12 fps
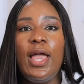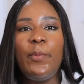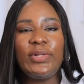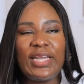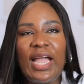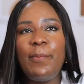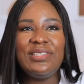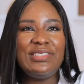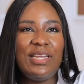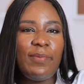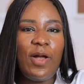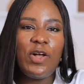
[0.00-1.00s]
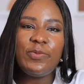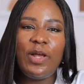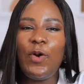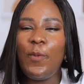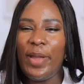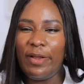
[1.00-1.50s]
but I can imagine telling my
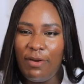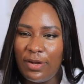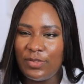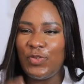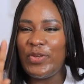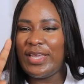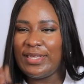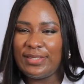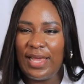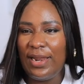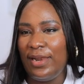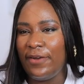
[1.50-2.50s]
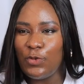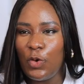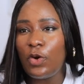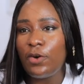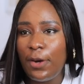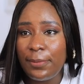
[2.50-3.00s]
husband, oh my God, you ate and left no
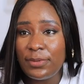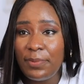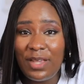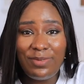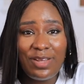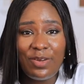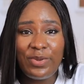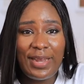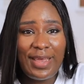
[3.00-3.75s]
crumbs. My husband will be